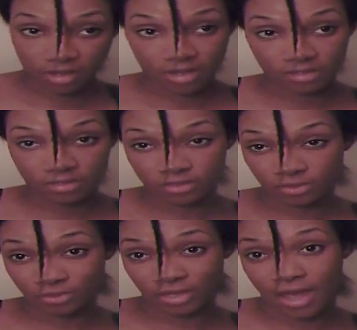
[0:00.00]
the edges,
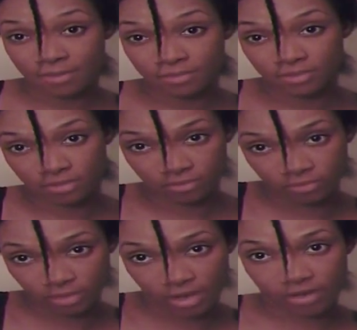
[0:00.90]
so the cap,
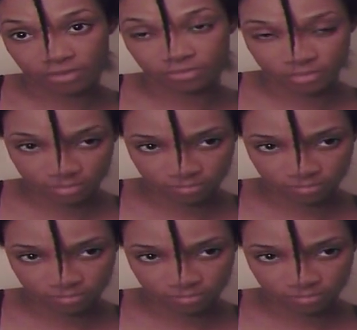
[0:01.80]
so the hair,